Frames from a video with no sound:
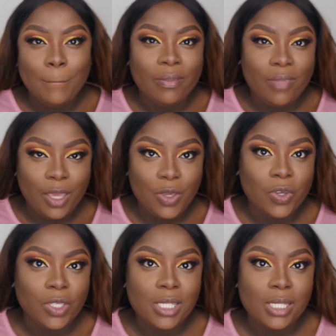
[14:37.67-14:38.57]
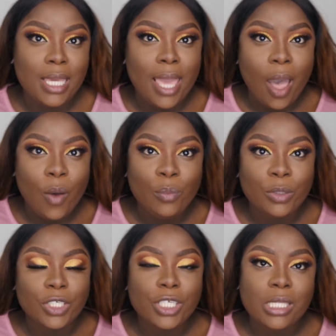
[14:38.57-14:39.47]
but then you can see how
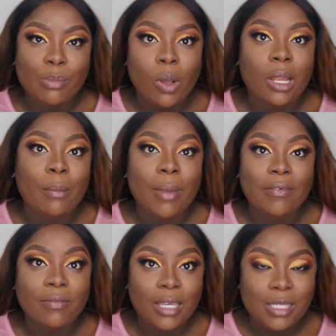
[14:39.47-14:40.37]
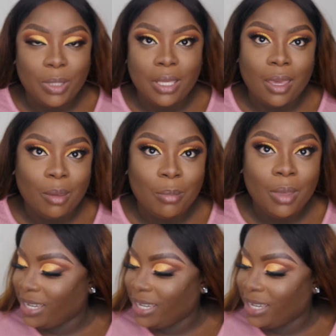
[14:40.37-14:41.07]
much smaller my face became.